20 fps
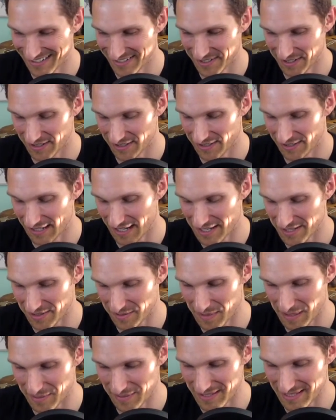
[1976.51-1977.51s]
You, you, guys are
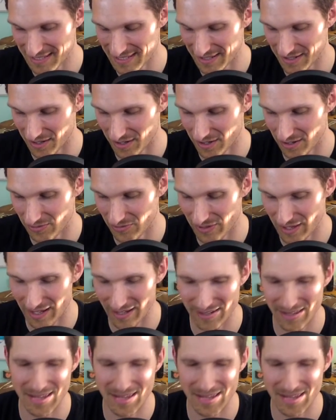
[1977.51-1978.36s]
gonna be able to see all of that